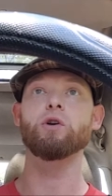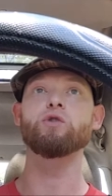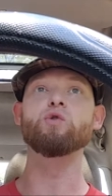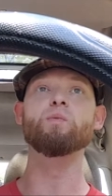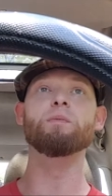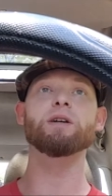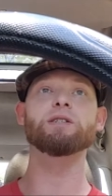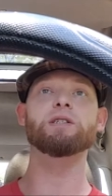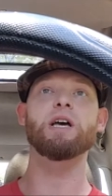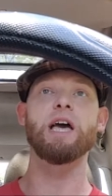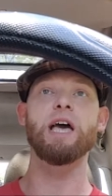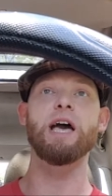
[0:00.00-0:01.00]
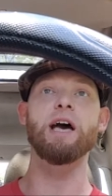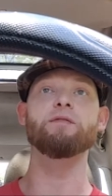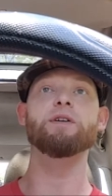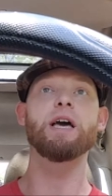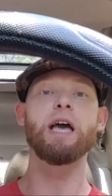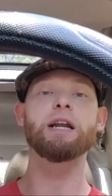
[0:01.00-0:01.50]
you must
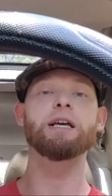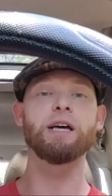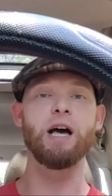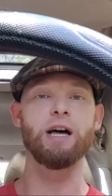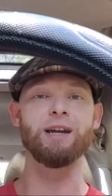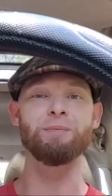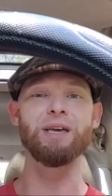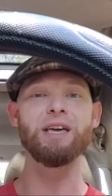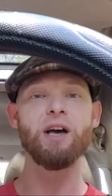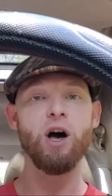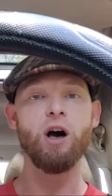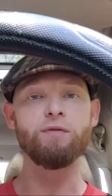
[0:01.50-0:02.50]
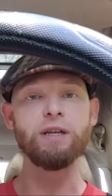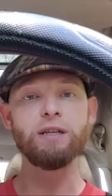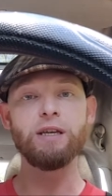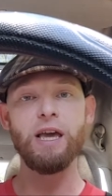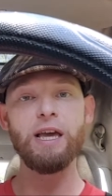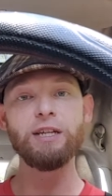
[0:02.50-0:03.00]
have an economy of
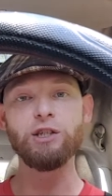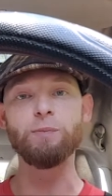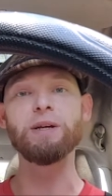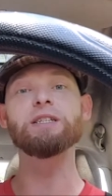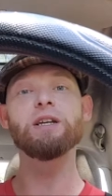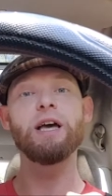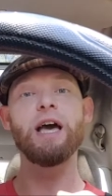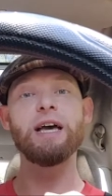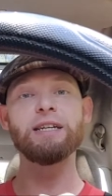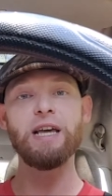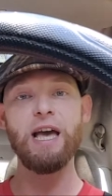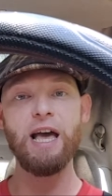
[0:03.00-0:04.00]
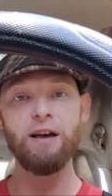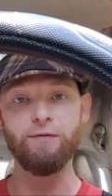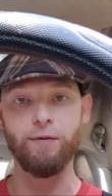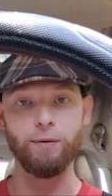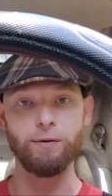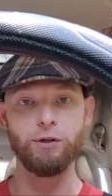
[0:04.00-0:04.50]
engagement and
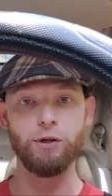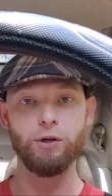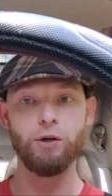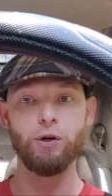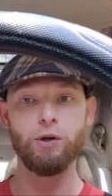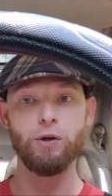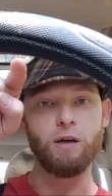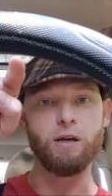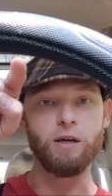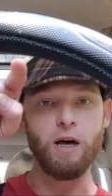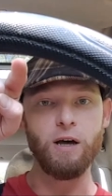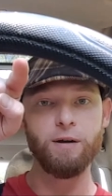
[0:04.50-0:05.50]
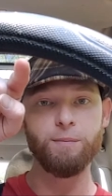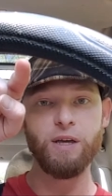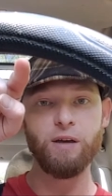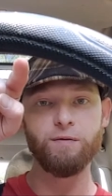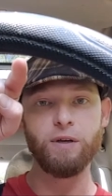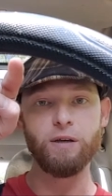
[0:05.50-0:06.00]
effort.
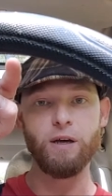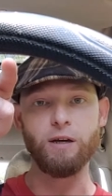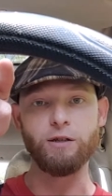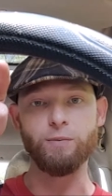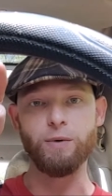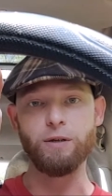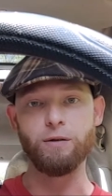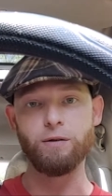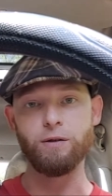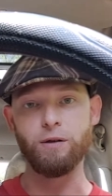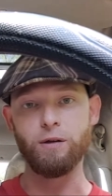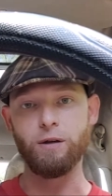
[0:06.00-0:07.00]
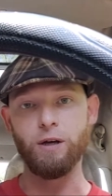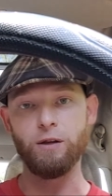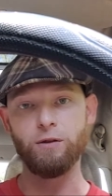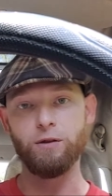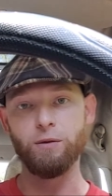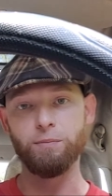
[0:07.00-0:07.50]
Economy of engagement to
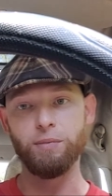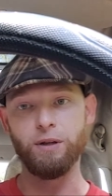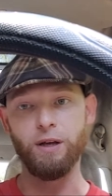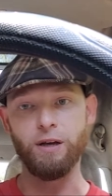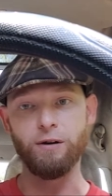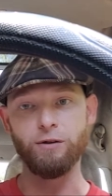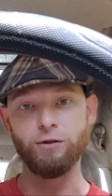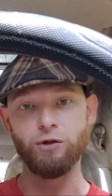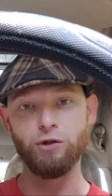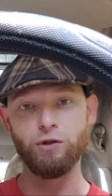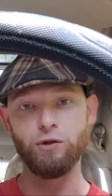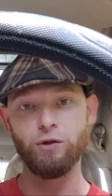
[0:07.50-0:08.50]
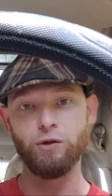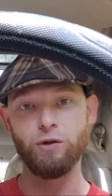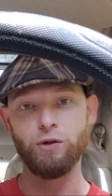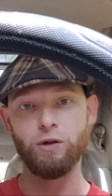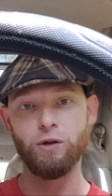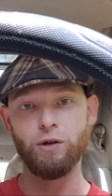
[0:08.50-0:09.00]
get the players
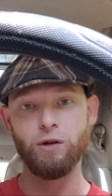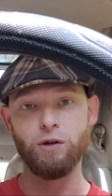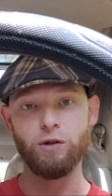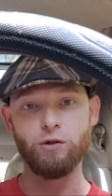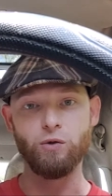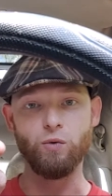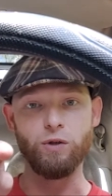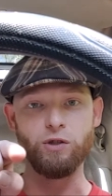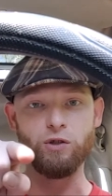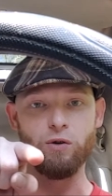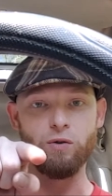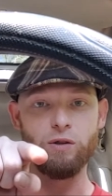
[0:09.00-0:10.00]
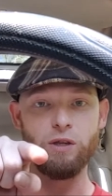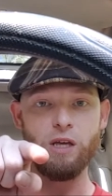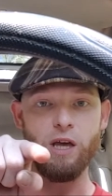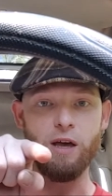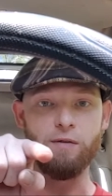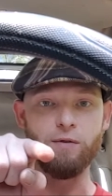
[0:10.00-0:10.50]
to exert the
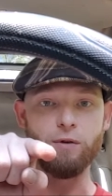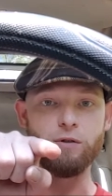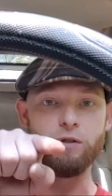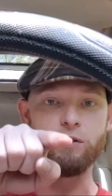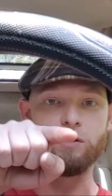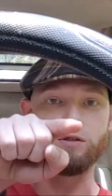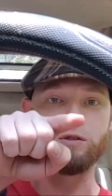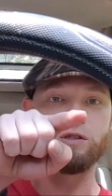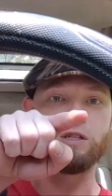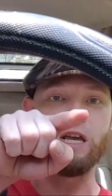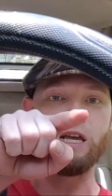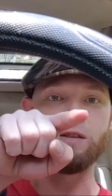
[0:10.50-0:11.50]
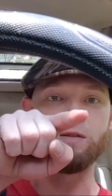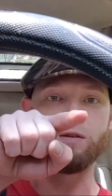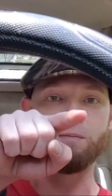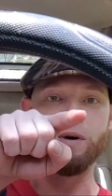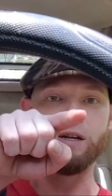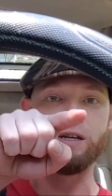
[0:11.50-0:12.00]
effort to sustain the
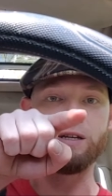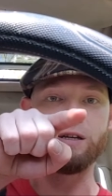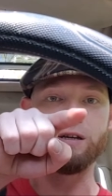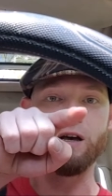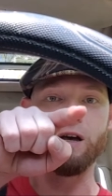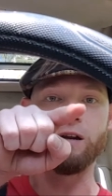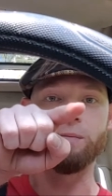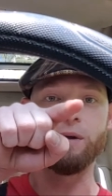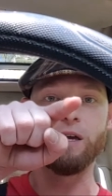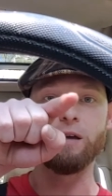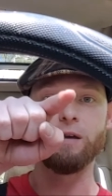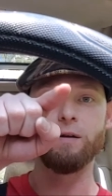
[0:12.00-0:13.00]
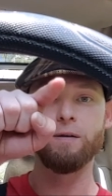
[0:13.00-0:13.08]
moneyed economy.